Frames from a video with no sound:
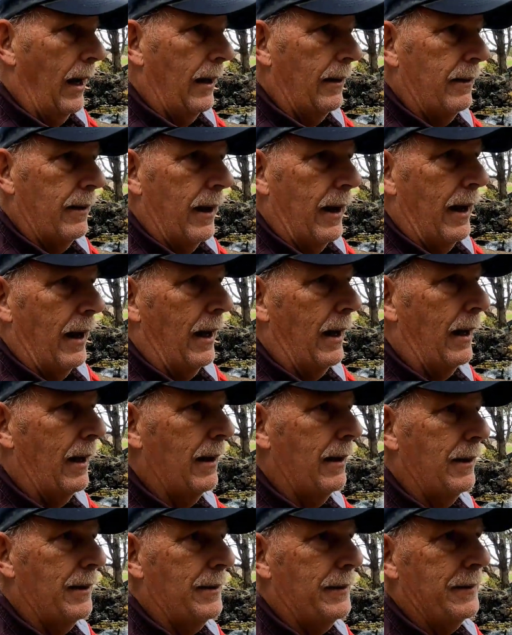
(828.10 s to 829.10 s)
And uh,
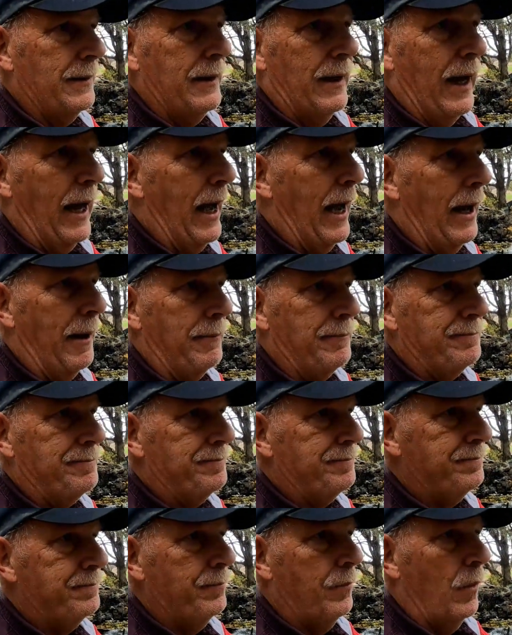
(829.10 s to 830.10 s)
yeah,
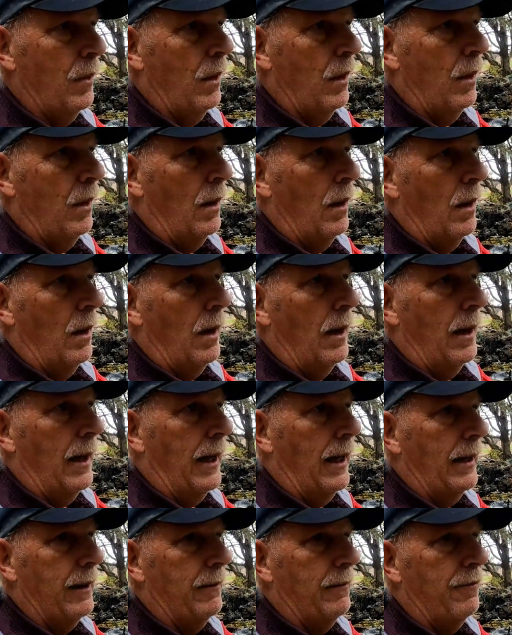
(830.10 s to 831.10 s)

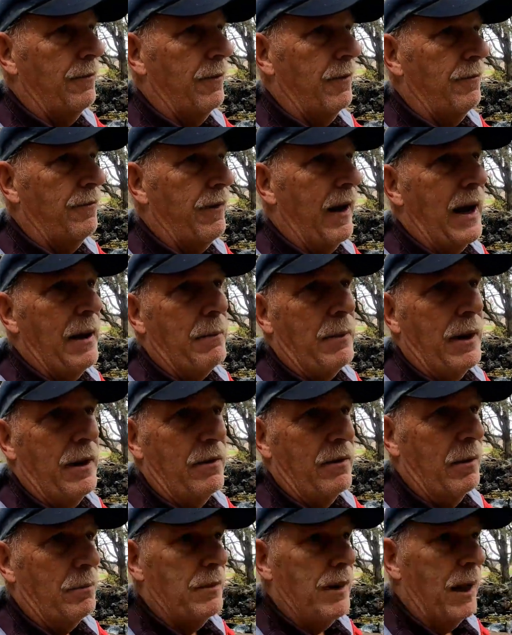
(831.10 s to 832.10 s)
and
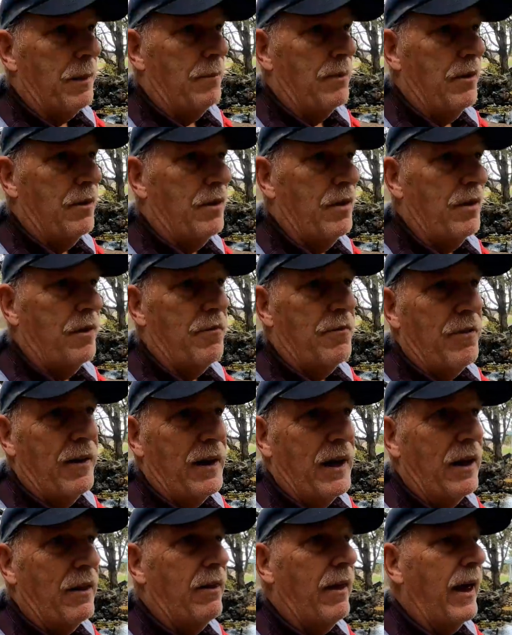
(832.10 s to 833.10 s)
family sometimes is a
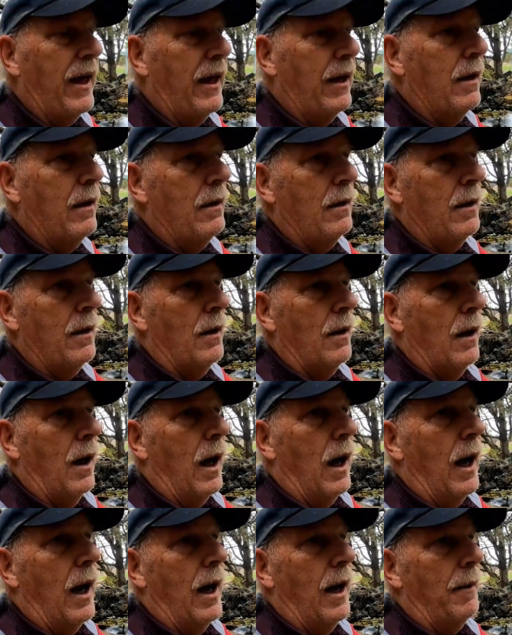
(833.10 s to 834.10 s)
funny thing.
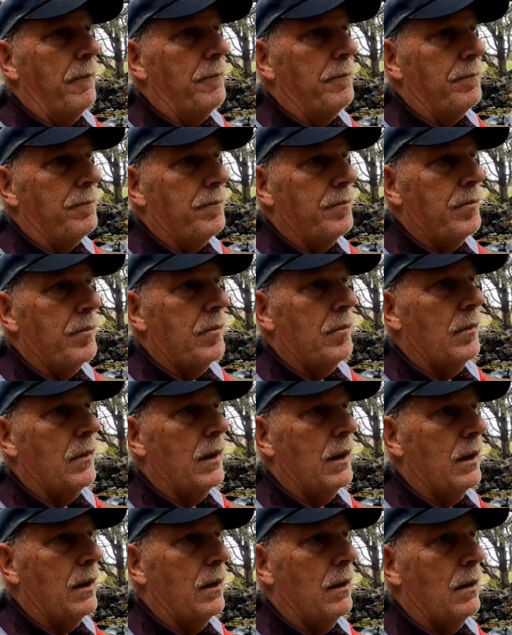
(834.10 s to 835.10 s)
Um,
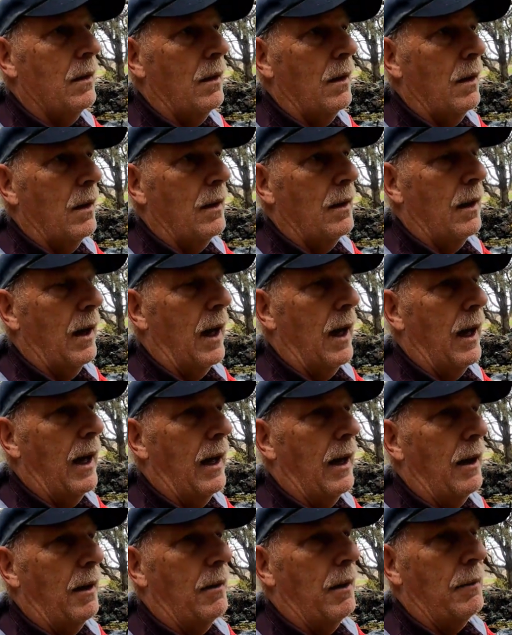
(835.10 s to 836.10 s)

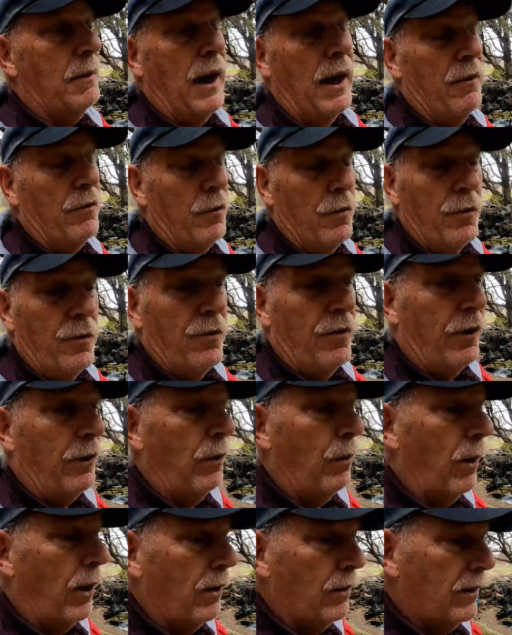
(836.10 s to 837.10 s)
uh, I've gotten
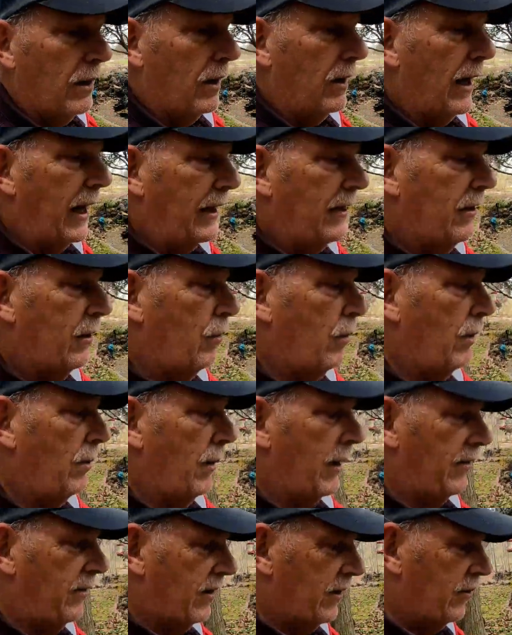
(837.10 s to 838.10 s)
very well connected
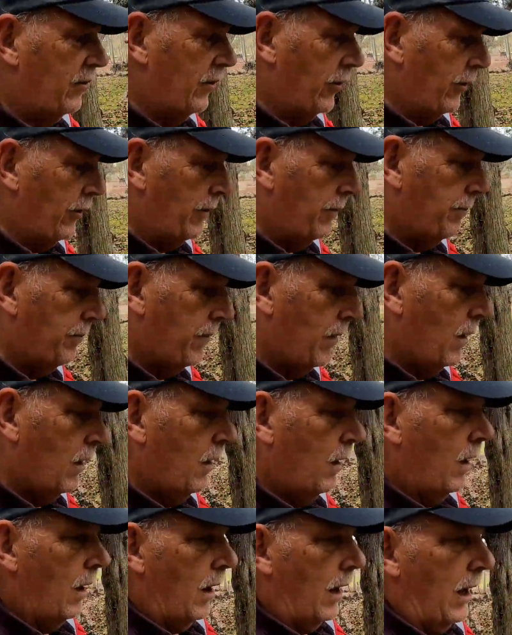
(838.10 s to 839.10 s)
with my sister.
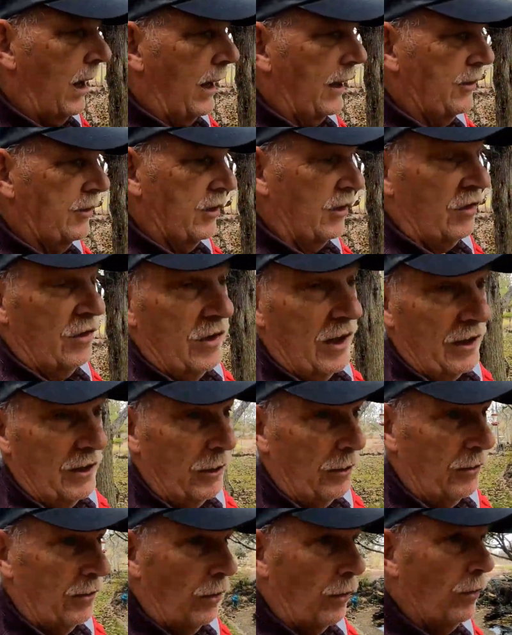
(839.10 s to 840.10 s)
Uh, she's
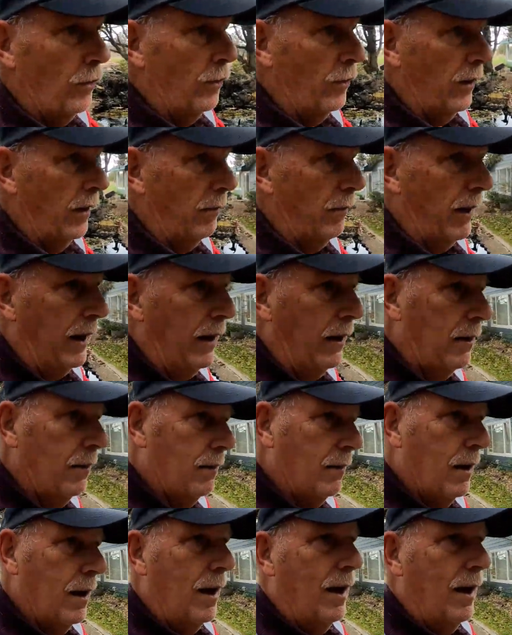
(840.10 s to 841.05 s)
10 years older than me,